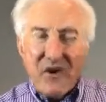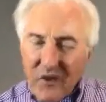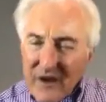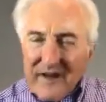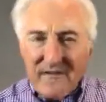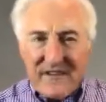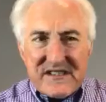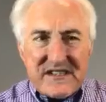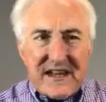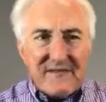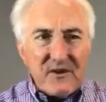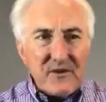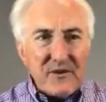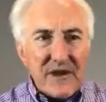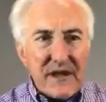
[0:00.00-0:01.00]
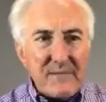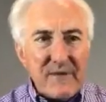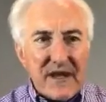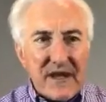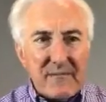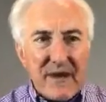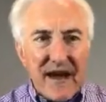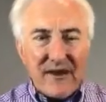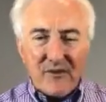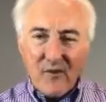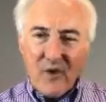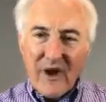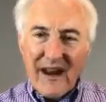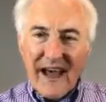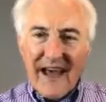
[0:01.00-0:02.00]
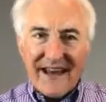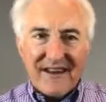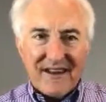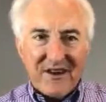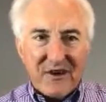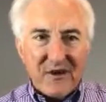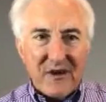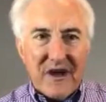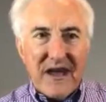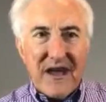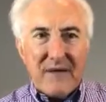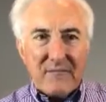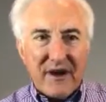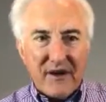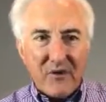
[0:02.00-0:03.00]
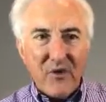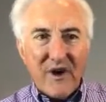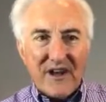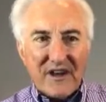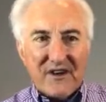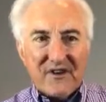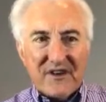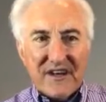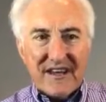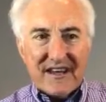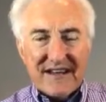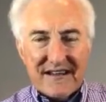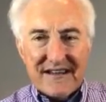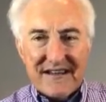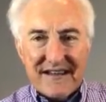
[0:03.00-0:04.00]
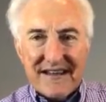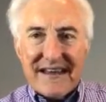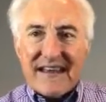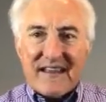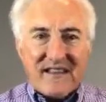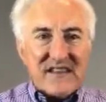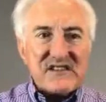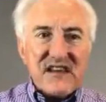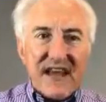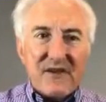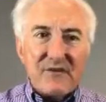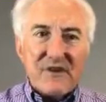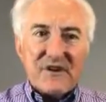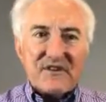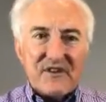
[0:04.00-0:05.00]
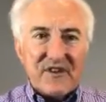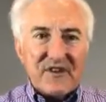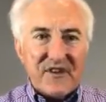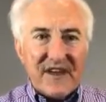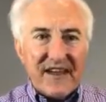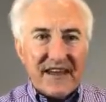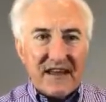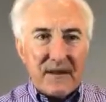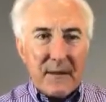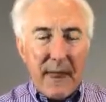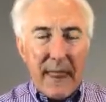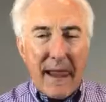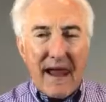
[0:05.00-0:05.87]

What if it's never really been about what I do, but what you did? This ain't wishful thinking.